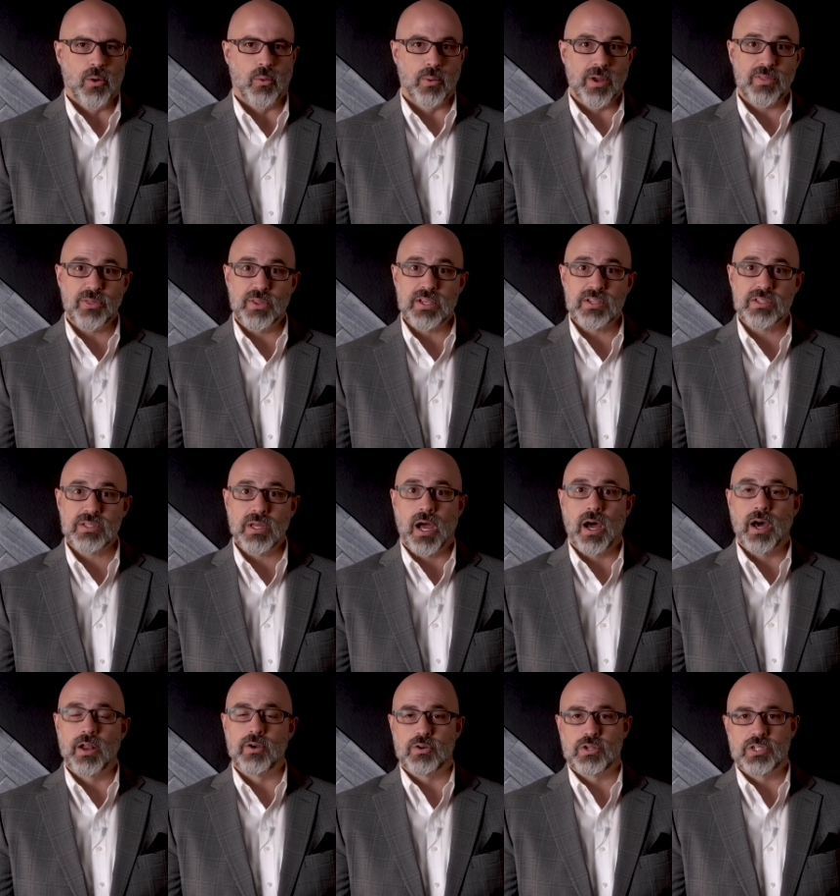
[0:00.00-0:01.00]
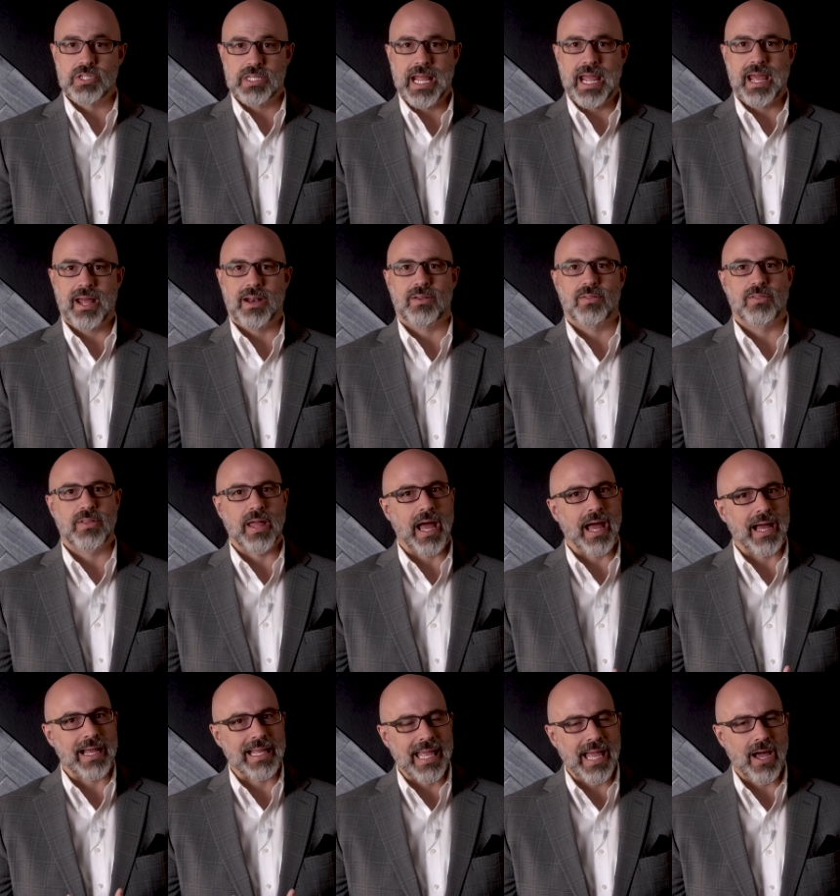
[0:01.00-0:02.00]
With this, understand
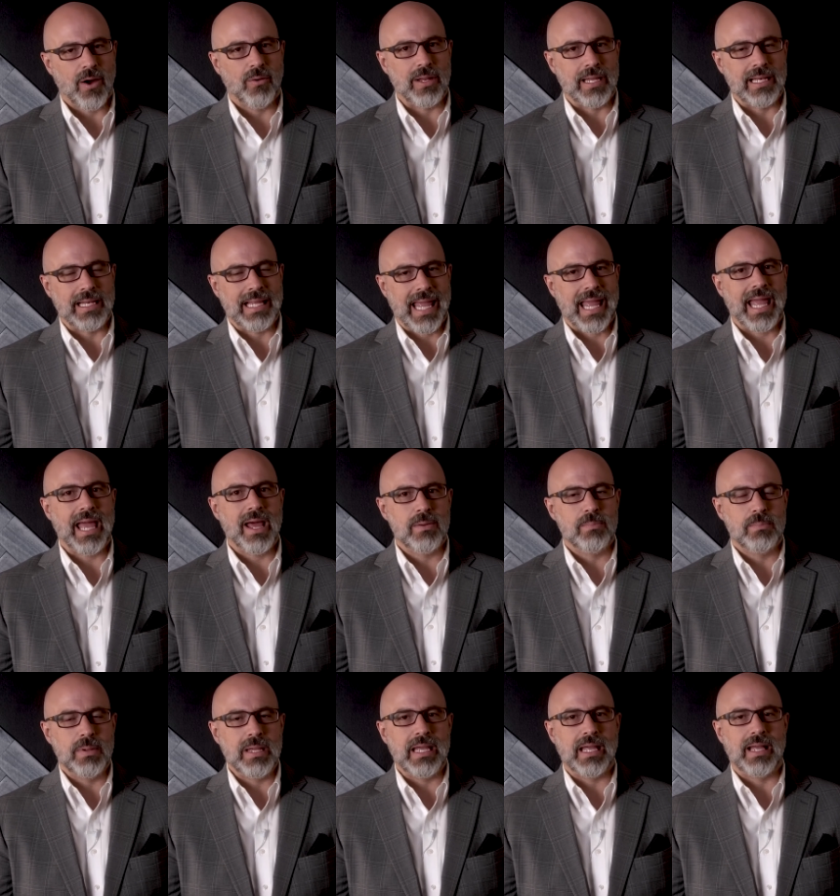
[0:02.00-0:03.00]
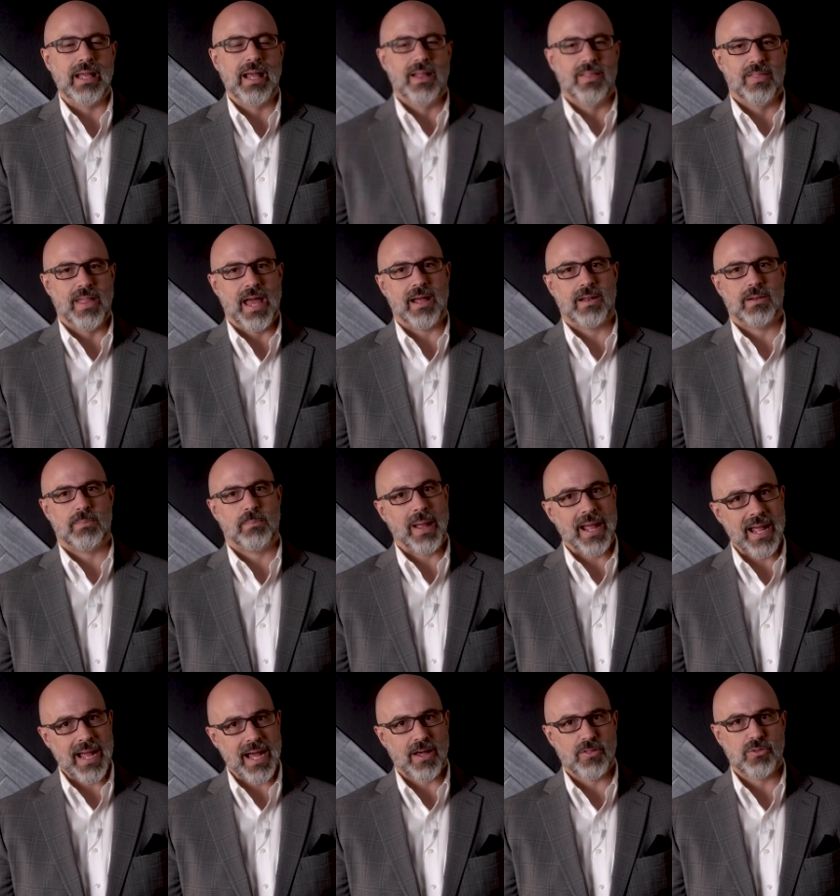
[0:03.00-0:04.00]
that accounting can be that
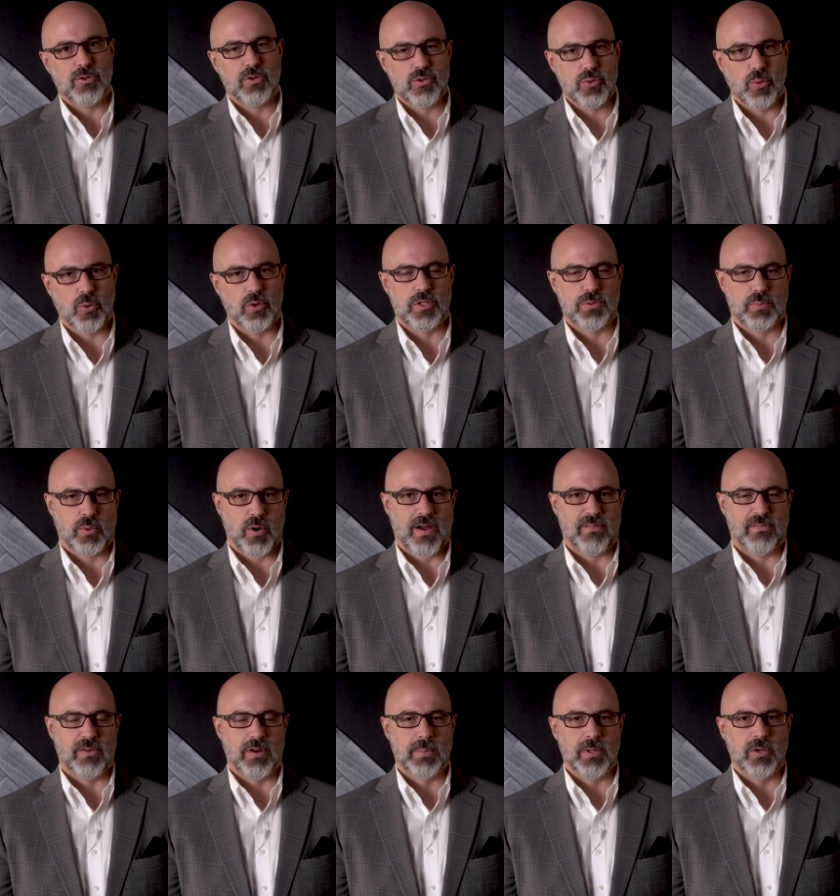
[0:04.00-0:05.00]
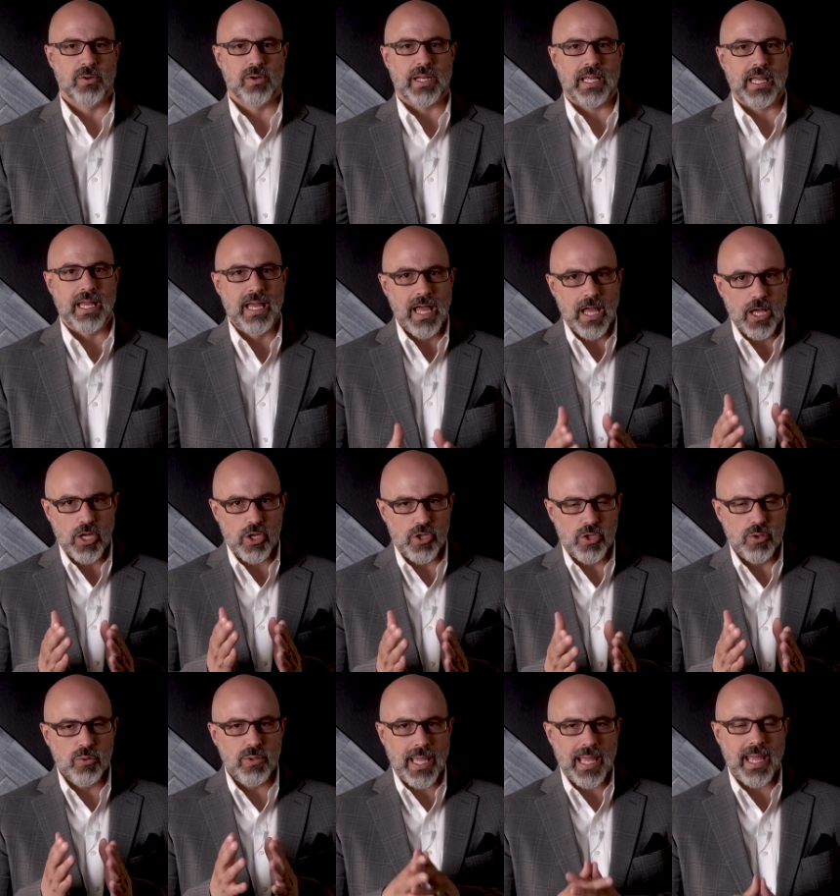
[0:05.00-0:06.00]
path towards profitability.
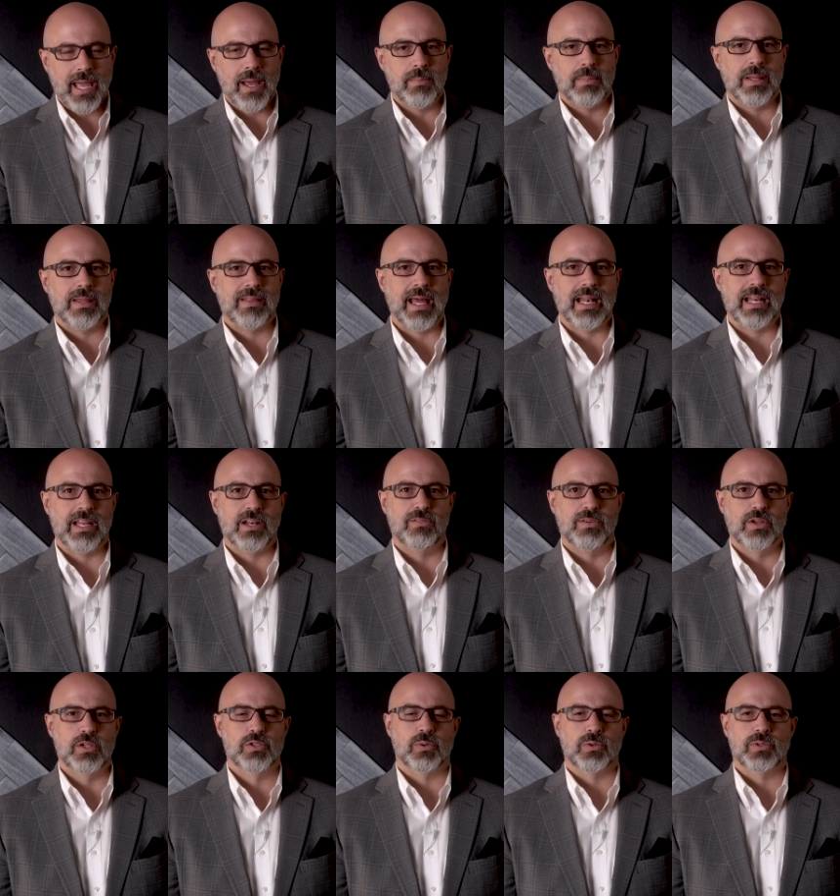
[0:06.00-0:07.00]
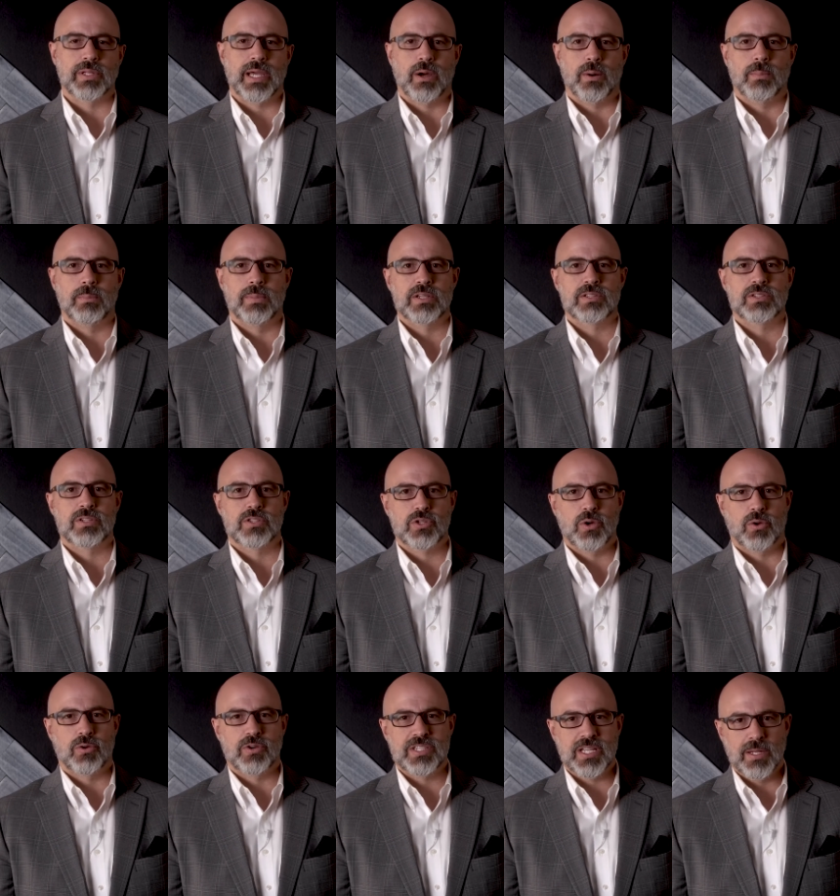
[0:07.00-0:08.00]
You can be that individual to help business
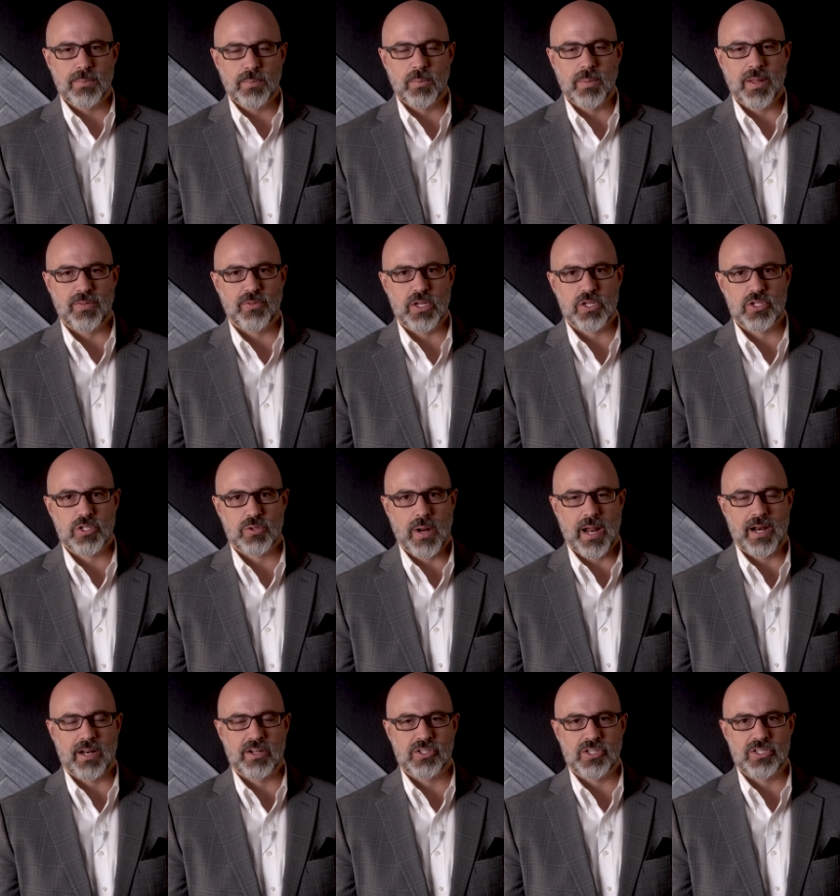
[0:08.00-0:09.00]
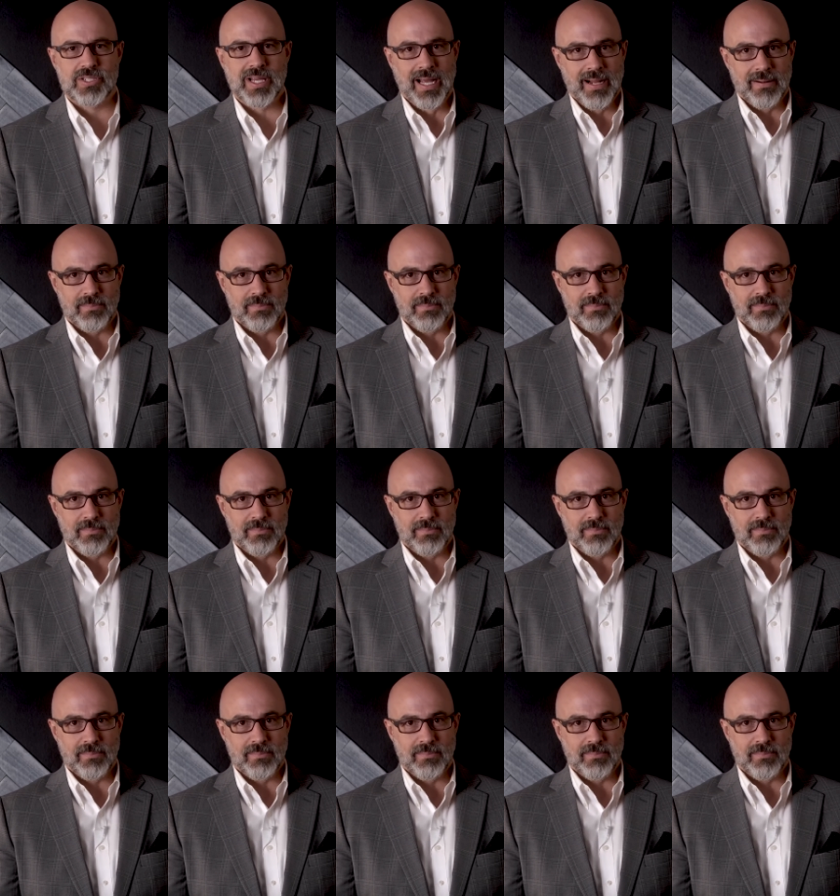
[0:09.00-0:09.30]
owners implement these strategies